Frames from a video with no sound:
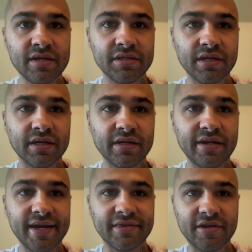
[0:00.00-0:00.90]
to
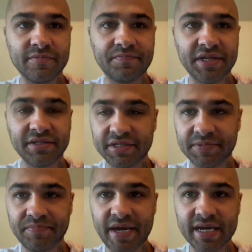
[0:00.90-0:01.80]
connect their business
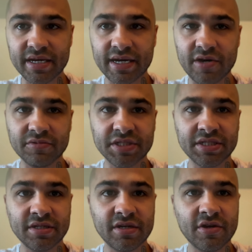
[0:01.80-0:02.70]
bank accounts
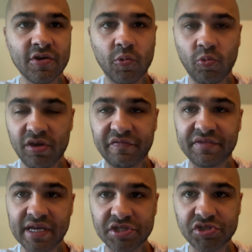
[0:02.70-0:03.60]
with
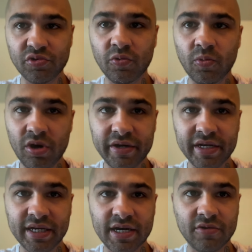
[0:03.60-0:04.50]
digital yuan
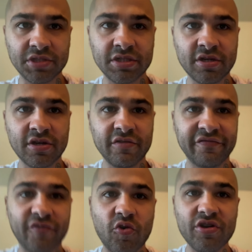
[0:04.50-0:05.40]
accounts
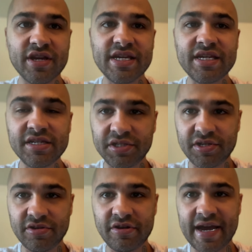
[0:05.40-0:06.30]
for easier